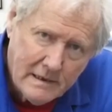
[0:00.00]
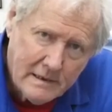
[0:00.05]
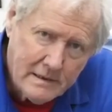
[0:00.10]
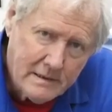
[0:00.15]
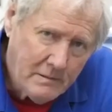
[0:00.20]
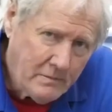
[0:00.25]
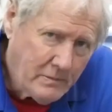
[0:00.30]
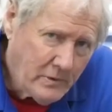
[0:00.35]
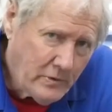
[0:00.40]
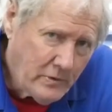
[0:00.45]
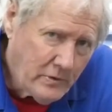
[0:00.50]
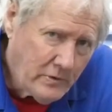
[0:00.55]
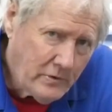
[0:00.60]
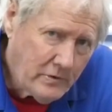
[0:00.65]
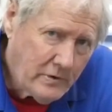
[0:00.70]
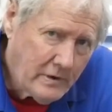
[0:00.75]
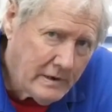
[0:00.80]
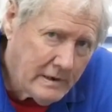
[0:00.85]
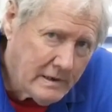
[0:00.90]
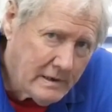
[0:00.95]
the
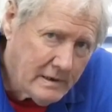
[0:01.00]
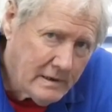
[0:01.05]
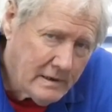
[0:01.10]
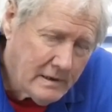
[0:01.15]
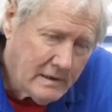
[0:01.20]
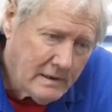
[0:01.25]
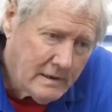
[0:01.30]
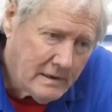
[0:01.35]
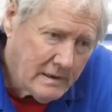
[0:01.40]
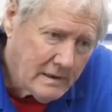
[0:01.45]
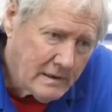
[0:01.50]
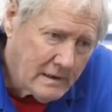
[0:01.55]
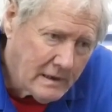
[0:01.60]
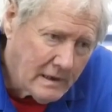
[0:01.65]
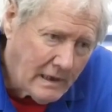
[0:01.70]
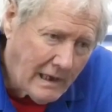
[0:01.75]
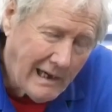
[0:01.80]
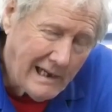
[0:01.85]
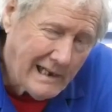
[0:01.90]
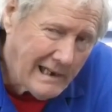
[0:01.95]
more
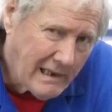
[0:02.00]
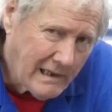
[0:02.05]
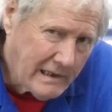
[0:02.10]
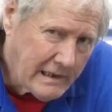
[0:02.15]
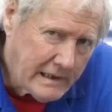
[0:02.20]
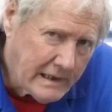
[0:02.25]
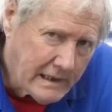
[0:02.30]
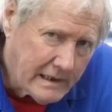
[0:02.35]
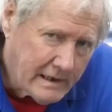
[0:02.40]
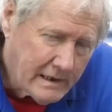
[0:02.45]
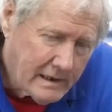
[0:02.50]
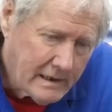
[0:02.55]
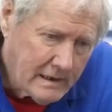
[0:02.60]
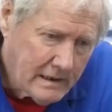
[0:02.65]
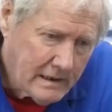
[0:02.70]
I like it.